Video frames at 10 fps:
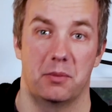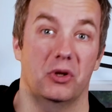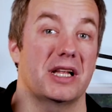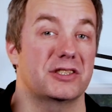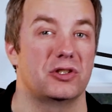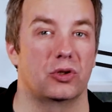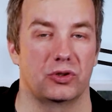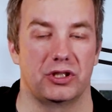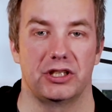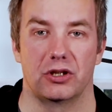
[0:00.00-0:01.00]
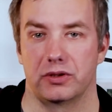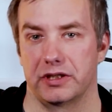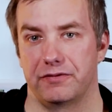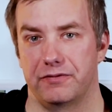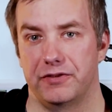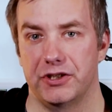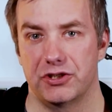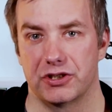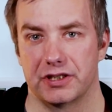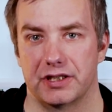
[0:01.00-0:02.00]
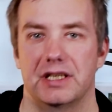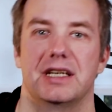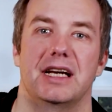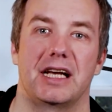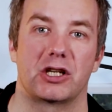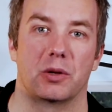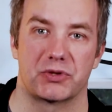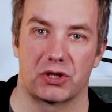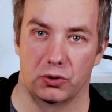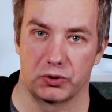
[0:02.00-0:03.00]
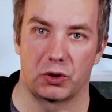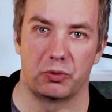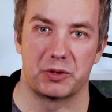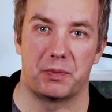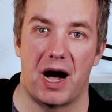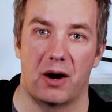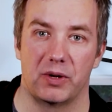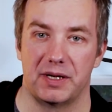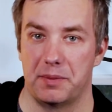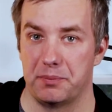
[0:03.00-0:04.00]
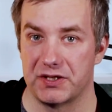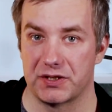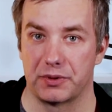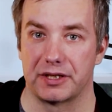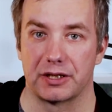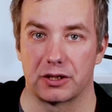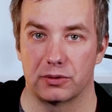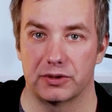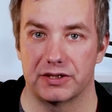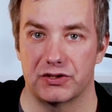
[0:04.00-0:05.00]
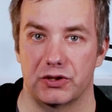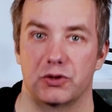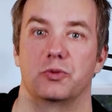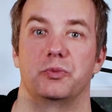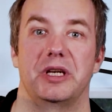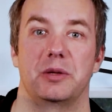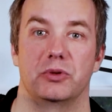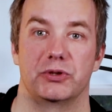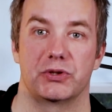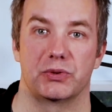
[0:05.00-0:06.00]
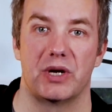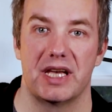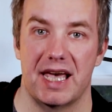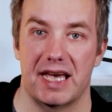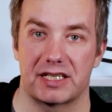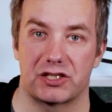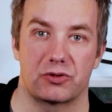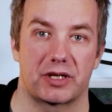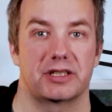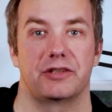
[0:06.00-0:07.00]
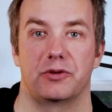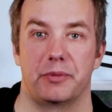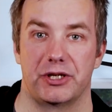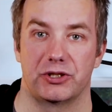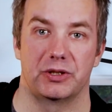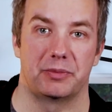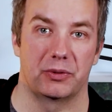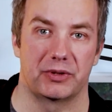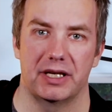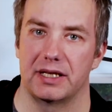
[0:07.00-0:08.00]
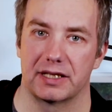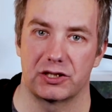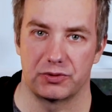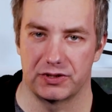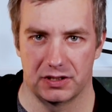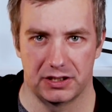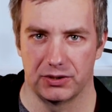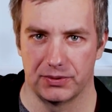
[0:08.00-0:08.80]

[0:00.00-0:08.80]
But that's not the only feature. It comes also with power metering included, so you'll be able to extract information about the electricity